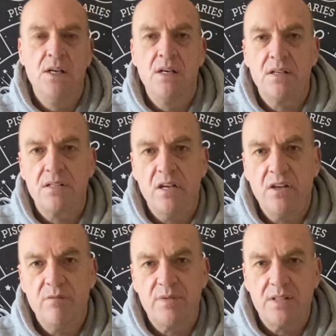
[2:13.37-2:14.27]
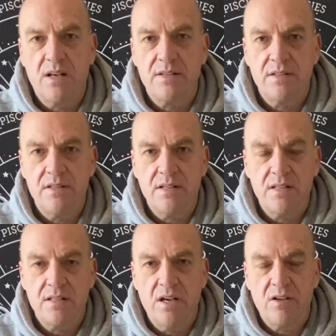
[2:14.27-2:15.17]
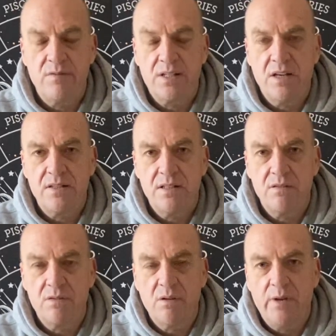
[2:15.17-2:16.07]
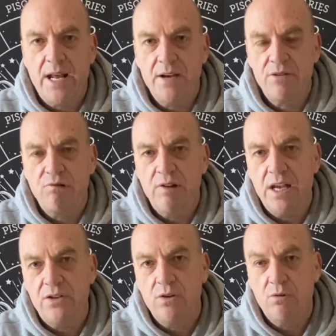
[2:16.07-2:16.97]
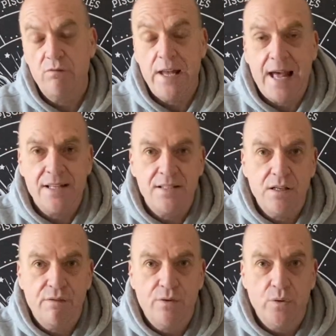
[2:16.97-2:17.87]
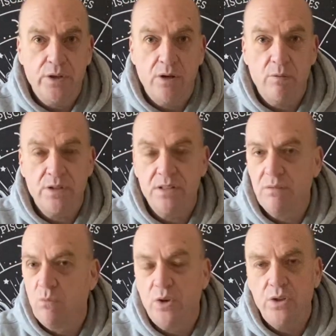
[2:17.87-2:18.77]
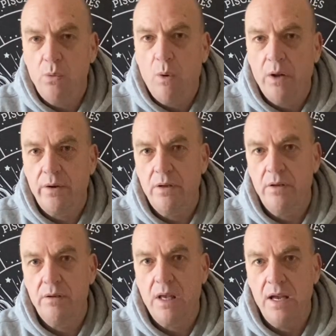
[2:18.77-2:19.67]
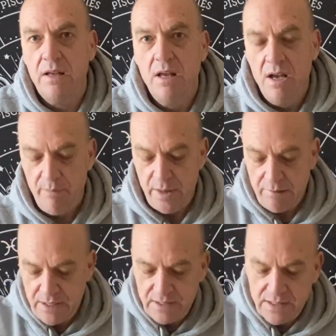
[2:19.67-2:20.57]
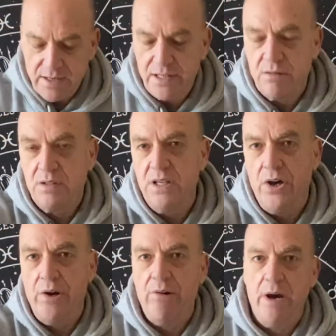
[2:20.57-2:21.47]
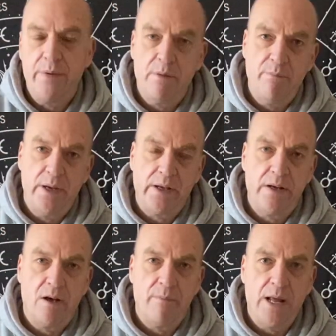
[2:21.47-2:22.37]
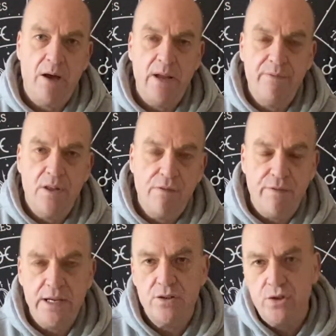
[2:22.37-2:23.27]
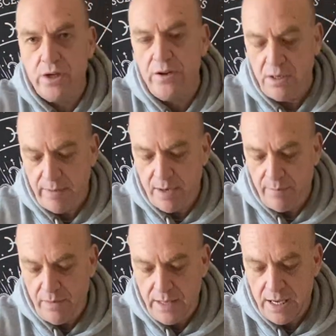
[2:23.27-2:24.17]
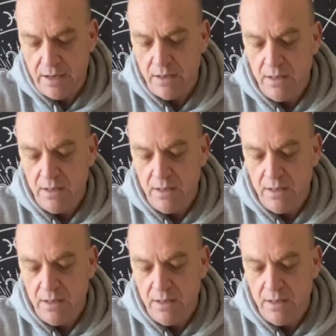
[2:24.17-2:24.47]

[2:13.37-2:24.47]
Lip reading: circumstances, then circumstances or someone else creates your reality for you, which isn't what you want. Okay, but there is this kind of sort of turnaround I'm picking up now. Even though things are shown to be up in the air